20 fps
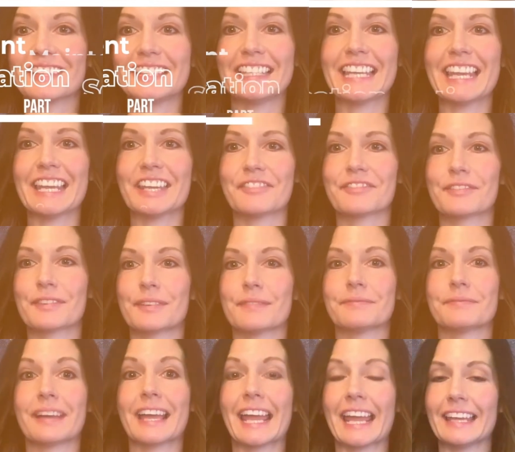Nate
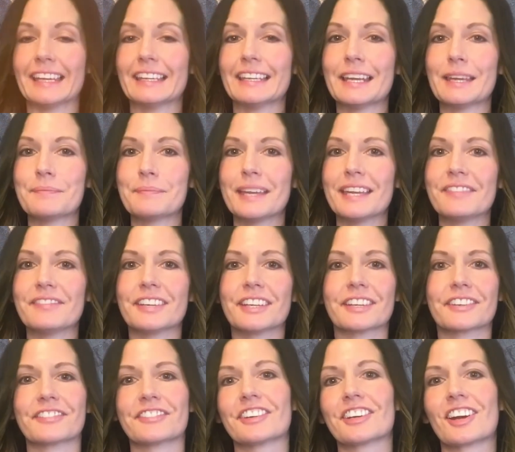from A&A
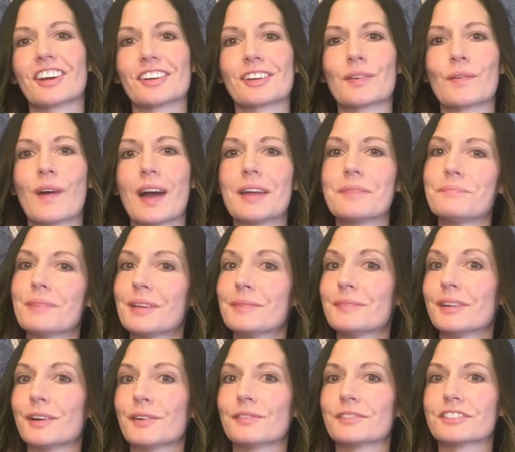Paving regarding why
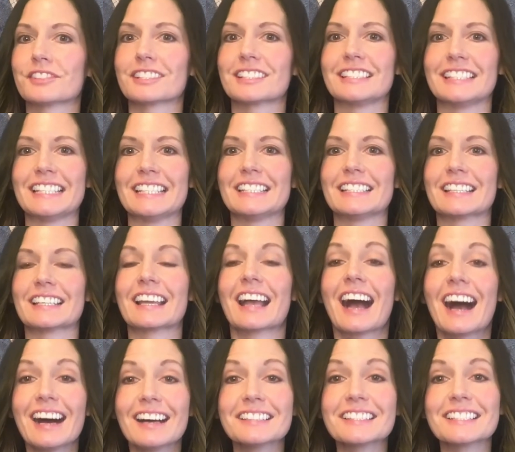pavement owners need to
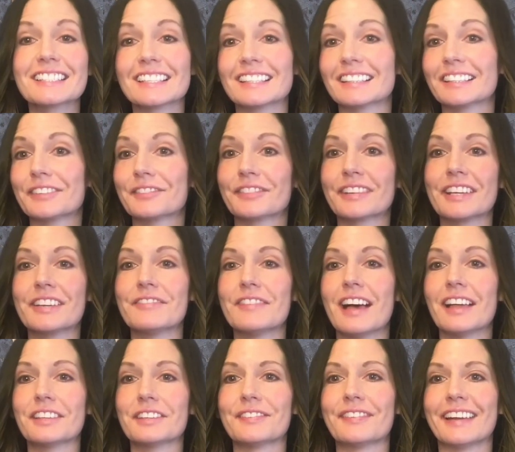constantly
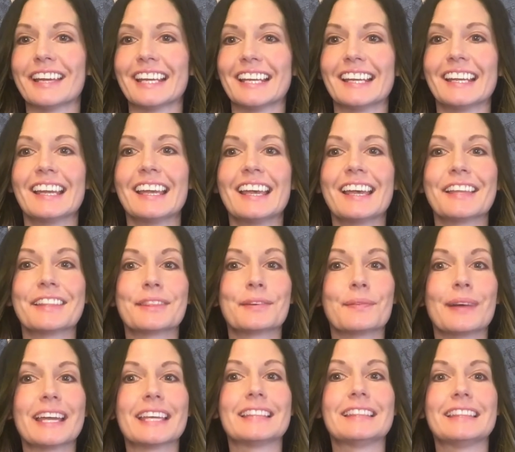reevaluate the
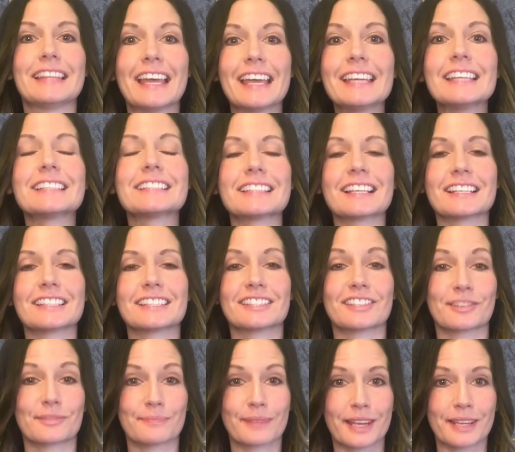way they assess
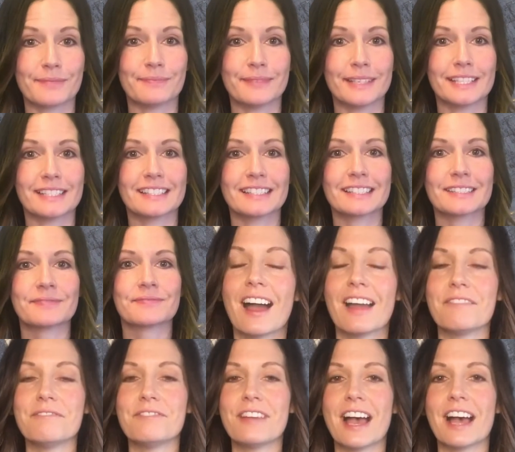their pavements.
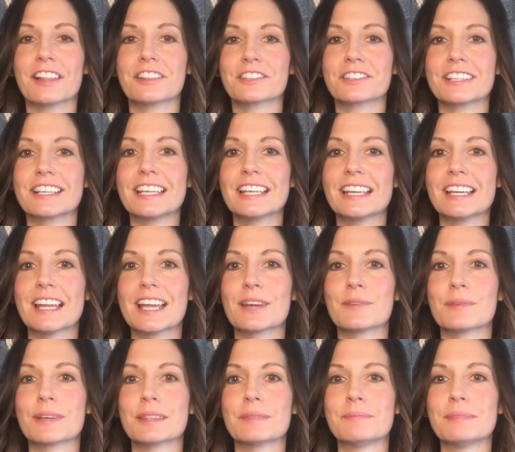I'm Valerie, and
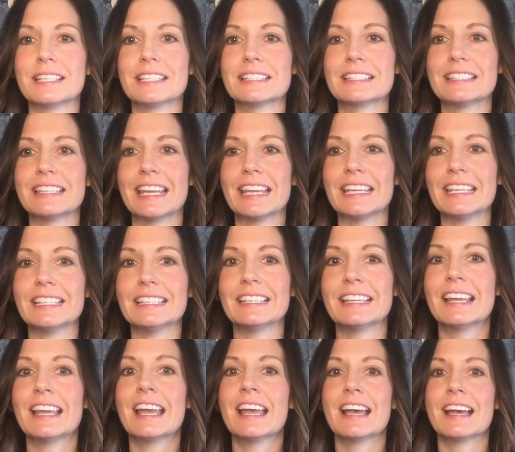with me is Nate.
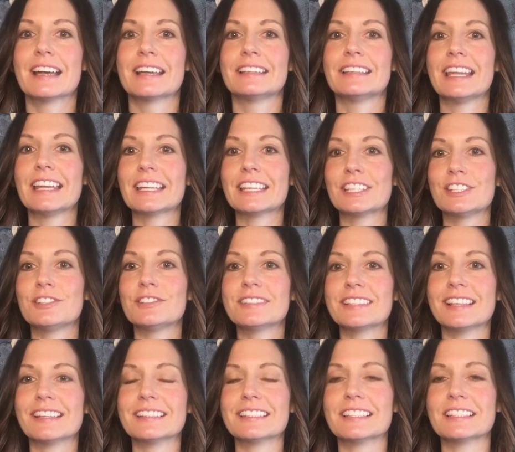Nate, can you
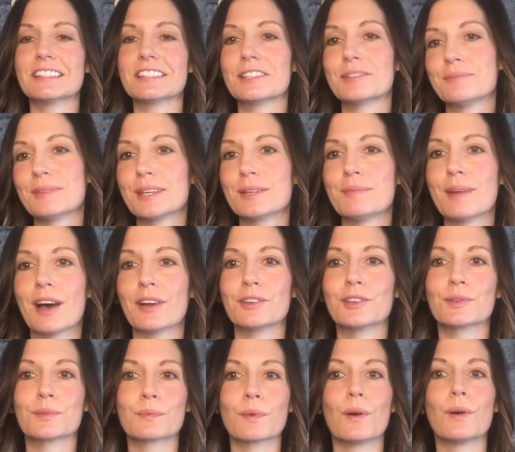tell us a little bit about your
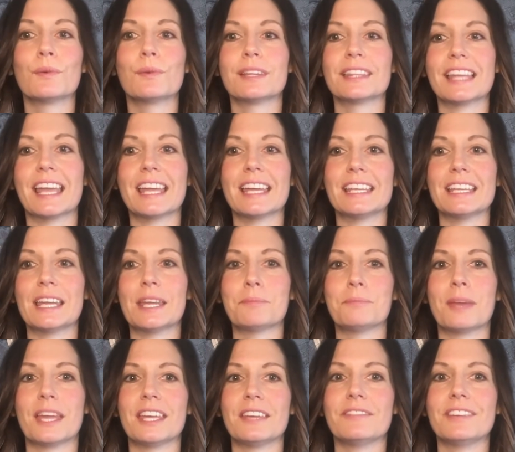role with A&A
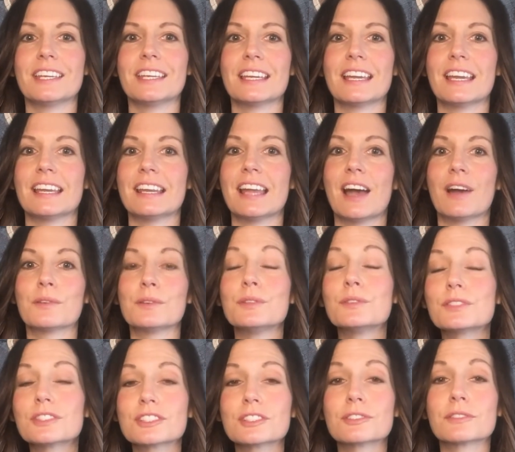Paving and how you
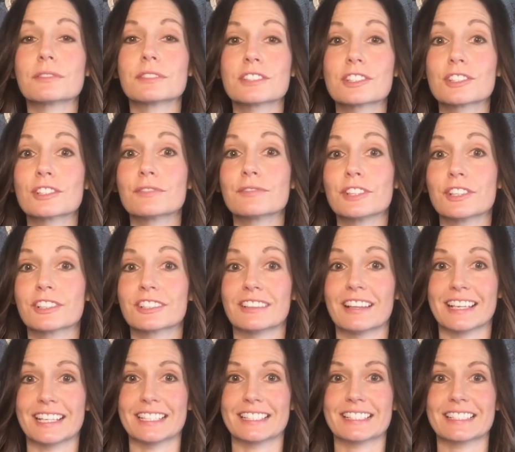serve your
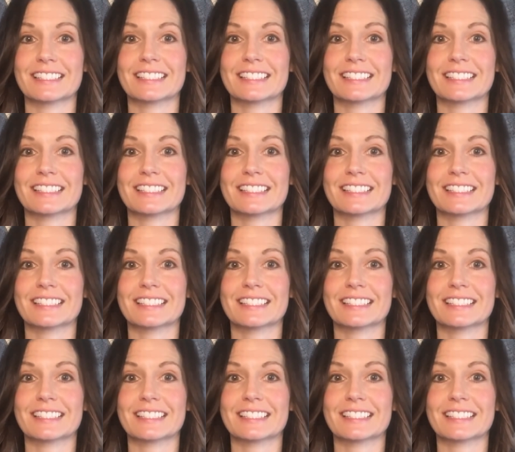clients?